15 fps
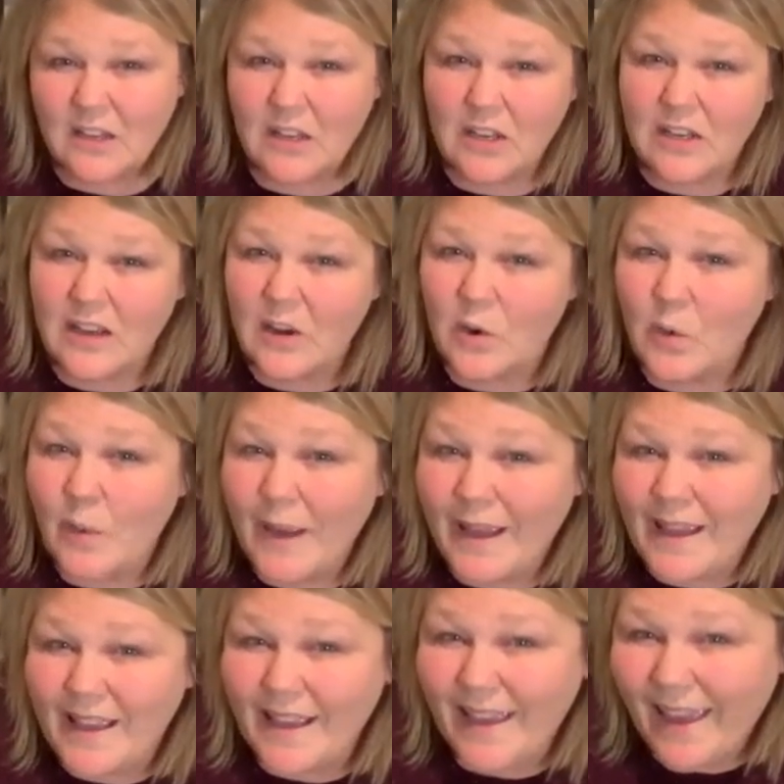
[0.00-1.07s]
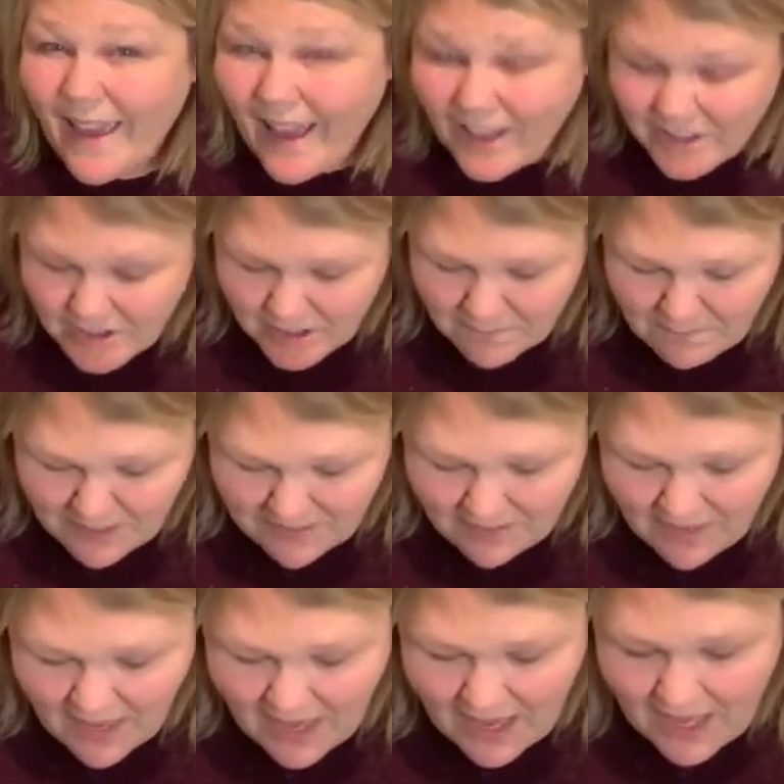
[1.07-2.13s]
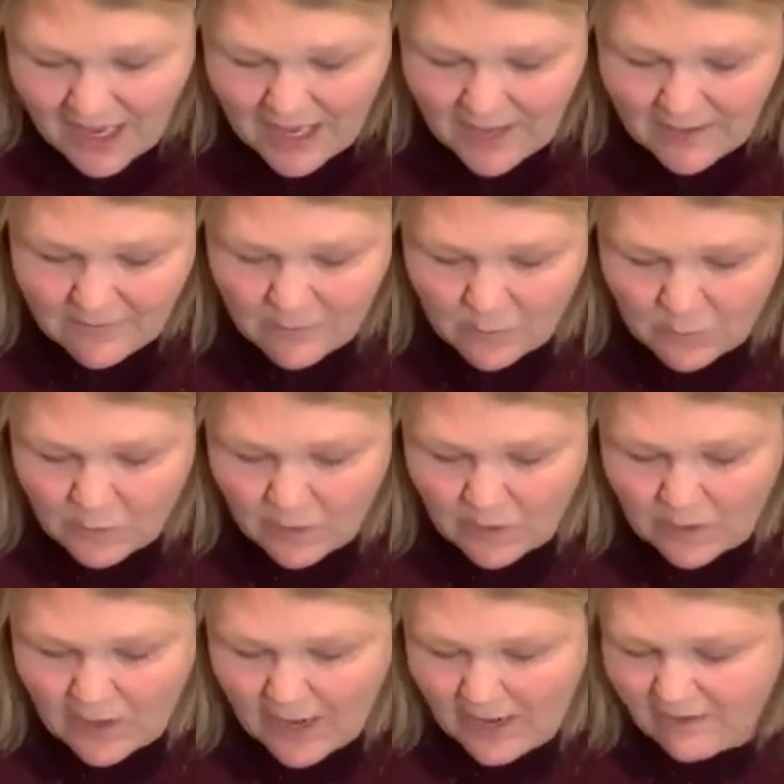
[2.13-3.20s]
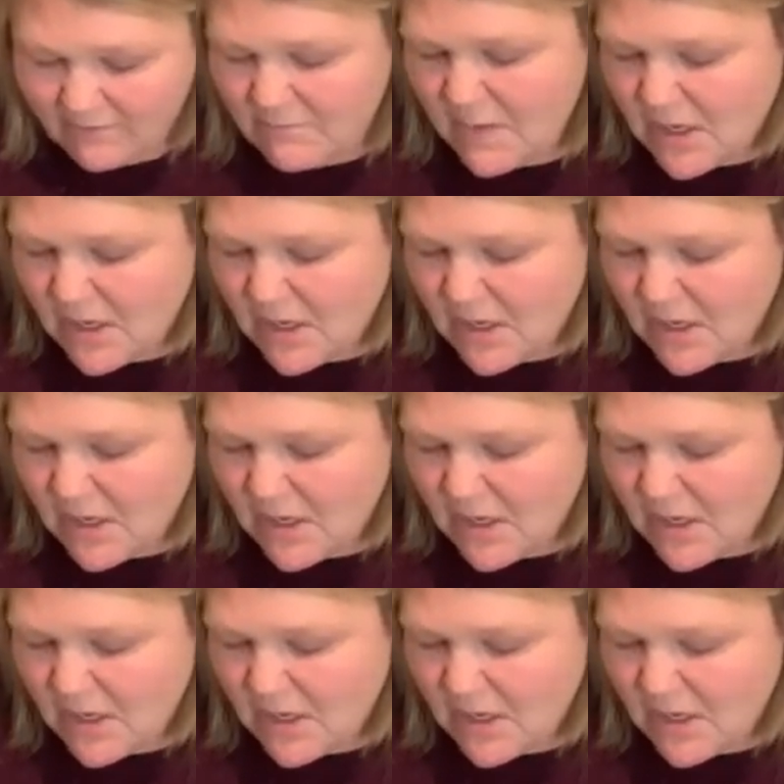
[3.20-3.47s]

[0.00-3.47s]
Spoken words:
you didn't quite catch in my live or I've